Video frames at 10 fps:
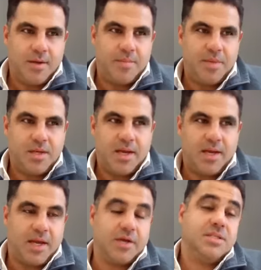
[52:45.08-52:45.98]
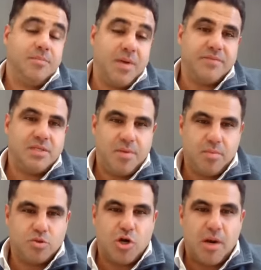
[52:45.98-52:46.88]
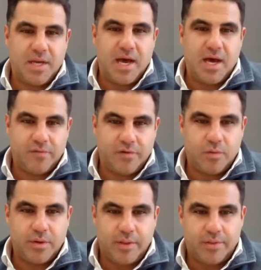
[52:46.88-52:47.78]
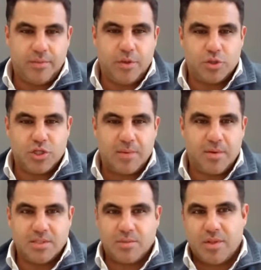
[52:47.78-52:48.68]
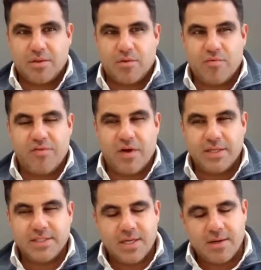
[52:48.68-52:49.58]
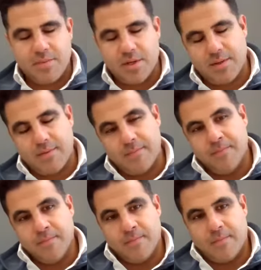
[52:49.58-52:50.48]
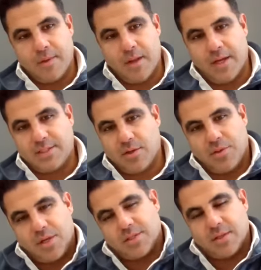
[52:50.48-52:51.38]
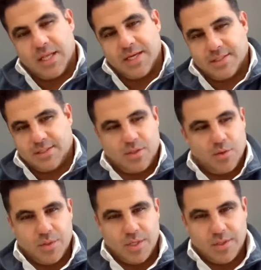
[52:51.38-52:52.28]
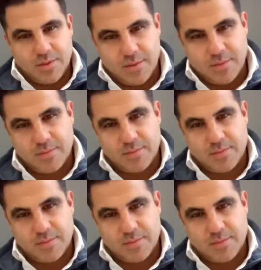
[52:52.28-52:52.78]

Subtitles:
I mean, I could see obviously people dropping out of it with, job cuts and without the refis there, but I still think it's a good license to hold on to.